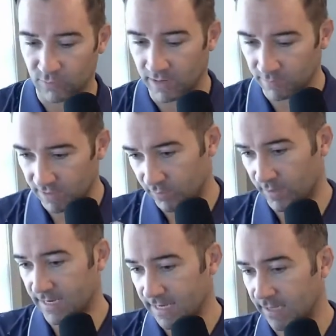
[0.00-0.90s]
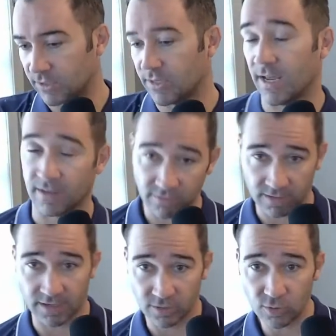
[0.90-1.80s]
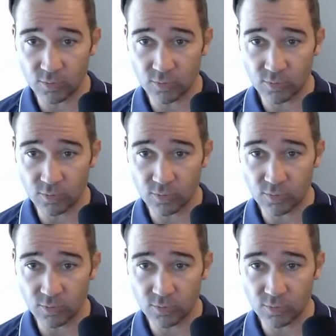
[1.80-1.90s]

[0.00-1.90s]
what I'd be doing each day so that in 2